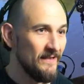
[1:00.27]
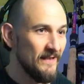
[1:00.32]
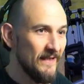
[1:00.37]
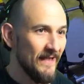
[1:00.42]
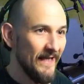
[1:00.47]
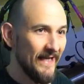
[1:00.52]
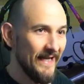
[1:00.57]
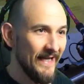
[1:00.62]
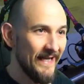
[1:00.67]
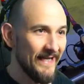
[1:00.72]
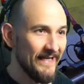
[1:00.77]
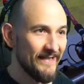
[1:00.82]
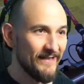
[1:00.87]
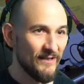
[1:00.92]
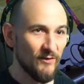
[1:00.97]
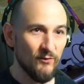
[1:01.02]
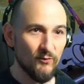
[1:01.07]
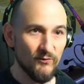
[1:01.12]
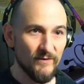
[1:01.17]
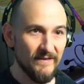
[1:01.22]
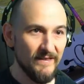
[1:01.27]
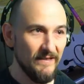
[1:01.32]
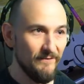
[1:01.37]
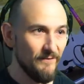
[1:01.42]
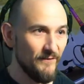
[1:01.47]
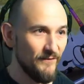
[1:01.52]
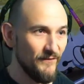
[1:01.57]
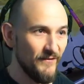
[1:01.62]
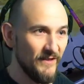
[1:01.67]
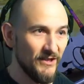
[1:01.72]
in here, so you
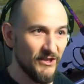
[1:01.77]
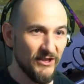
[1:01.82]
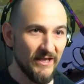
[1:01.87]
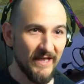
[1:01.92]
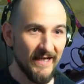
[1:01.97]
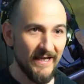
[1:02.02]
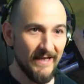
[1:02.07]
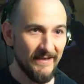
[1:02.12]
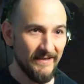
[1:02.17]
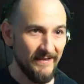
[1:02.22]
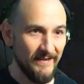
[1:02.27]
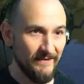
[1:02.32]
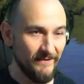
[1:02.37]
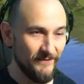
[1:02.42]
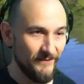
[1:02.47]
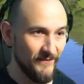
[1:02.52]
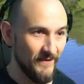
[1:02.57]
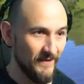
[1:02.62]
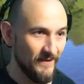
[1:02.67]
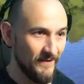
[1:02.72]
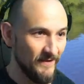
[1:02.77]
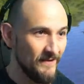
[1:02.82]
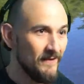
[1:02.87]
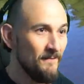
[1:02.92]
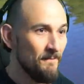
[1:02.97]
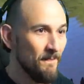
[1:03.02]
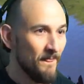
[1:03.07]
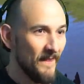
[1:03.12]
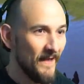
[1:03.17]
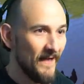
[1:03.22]
definitely have the opportunity,
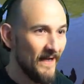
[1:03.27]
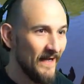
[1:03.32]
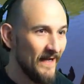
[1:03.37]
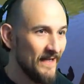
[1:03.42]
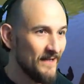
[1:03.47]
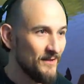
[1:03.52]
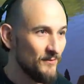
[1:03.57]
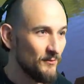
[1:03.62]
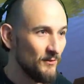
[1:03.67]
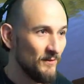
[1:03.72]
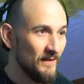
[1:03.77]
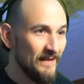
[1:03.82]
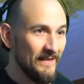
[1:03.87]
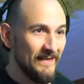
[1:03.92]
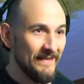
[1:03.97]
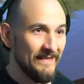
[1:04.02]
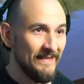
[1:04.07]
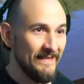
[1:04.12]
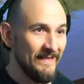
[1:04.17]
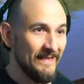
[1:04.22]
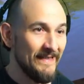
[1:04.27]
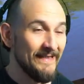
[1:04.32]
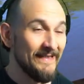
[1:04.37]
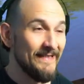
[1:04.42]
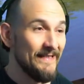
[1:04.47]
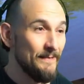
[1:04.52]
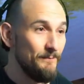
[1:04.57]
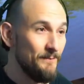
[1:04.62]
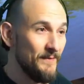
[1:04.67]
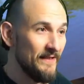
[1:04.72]
and also the
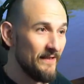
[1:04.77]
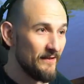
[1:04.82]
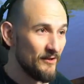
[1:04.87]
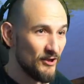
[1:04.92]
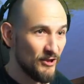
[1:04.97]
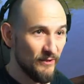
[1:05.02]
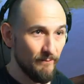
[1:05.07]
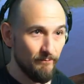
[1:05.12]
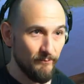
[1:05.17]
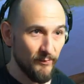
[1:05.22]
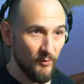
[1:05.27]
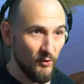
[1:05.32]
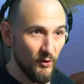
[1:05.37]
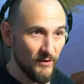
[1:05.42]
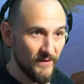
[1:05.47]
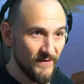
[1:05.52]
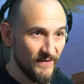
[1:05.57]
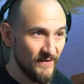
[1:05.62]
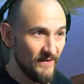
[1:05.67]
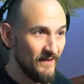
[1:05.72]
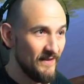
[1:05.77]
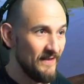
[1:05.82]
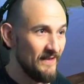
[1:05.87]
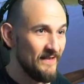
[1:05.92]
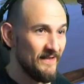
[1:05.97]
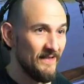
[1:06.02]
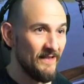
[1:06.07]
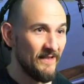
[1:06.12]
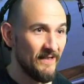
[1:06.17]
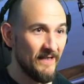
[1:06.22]
pumpkin seed perch.
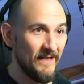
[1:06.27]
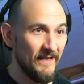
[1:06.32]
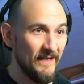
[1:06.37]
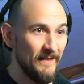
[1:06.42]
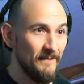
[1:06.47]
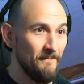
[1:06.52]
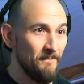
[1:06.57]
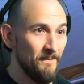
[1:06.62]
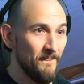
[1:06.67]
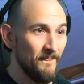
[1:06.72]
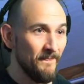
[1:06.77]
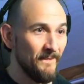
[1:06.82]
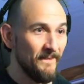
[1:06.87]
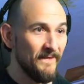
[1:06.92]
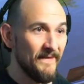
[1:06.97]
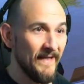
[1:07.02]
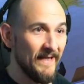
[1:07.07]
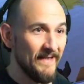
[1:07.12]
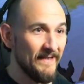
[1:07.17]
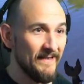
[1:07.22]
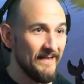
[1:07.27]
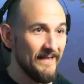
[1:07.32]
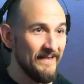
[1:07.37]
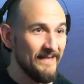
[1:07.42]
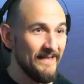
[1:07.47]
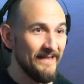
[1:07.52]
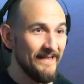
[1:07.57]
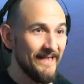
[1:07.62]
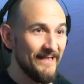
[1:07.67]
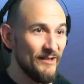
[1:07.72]
There he is again. You really
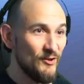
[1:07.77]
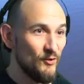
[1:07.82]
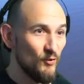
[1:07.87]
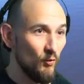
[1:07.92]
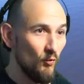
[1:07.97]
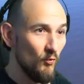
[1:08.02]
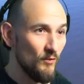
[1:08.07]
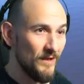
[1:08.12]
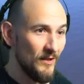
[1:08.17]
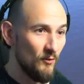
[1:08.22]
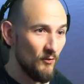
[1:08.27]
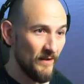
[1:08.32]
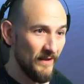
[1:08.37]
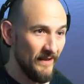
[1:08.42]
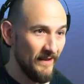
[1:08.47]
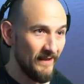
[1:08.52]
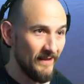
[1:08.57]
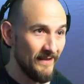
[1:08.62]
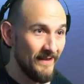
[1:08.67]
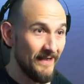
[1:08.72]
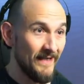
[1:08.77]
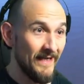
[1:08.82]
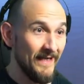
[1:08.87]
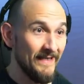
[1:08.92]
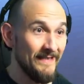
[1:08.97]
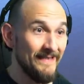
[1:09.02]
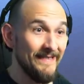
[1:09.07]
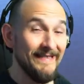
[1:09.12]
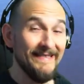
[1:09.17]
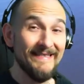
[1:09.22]
do have the chance here to catch
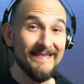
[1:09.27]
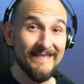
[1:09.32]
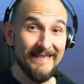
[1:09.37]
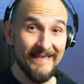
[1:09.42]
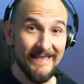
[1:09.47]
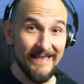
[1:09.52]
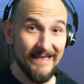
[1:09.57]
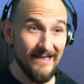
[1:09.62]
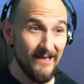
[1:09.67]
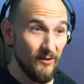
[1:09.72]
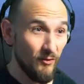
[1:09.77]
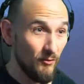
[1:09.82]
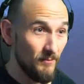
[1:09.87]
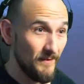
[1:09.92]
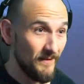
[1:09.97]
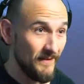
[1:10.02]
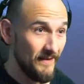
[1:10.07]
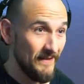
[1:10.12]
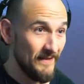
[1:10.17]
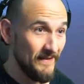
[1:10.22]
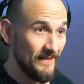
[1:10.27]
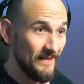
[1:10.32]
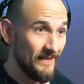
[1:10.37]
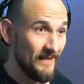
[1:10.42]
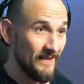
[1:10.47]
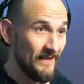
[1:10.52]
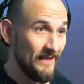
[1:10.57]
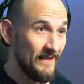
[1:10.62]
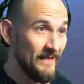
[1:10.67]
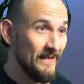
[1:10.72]
exclusive fish species
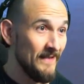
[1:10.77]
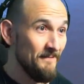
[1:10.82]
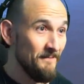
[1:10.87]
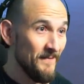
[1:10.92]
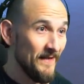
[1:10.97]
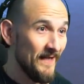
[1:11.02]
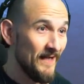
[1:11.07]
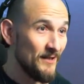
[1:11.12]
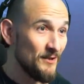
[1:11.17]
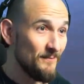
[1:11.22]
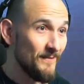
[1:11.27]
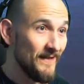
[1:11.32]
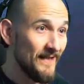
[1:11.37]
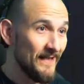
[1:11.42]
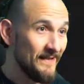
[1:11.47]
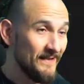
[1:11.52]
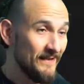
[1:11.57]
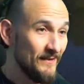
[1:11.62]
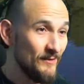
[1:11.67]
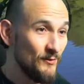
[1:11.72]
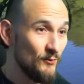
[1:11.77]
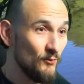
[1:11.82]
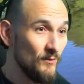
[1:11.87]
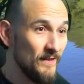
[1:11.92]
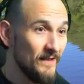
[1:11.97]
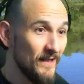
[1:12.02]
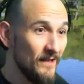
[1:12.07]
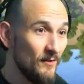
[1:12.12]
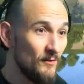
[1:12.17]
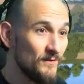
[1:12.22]
at a good frequency,
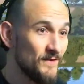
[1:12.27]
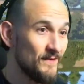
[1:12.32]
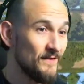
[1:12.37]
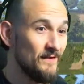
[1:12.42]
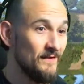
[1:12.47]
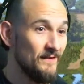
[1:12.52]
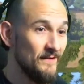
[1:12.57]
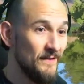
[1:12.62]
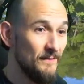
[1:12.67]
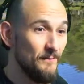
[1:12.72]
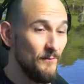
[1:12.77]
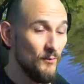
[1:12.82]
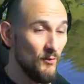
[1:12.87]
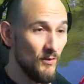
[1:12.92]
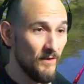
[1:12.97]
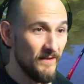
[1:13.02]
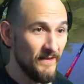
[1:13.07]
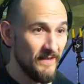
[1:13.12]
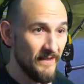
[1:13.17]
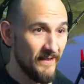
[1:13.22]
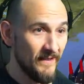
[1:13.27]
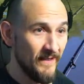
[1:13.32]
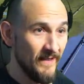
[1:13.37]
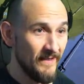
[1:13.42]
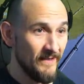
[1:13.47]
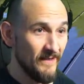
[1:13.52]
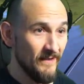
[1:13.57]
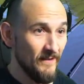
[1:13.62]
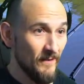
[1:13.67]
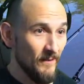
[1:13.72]
and of course there's also the
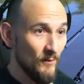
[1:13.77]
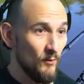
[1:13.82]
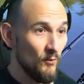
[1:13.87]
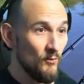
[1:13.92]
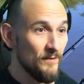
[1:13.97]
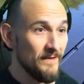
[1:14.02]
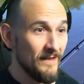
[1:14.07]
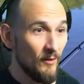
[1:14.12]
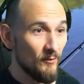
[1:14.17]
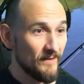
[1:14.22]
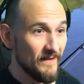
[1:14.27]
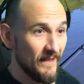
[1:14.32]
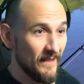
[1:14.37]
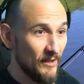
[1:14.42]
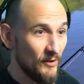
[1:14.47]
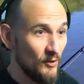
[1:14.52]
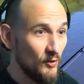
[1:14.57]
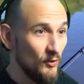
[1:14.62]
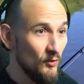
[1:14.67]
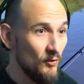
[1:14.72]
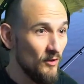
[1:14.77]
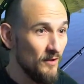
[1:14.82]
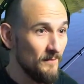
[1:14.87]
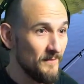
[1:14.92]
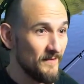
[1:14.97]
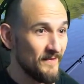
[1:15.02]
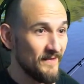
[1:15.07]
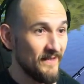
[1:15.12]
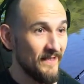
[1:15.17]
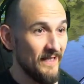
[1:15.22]
chance to check off a
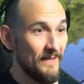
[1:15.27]
trophy or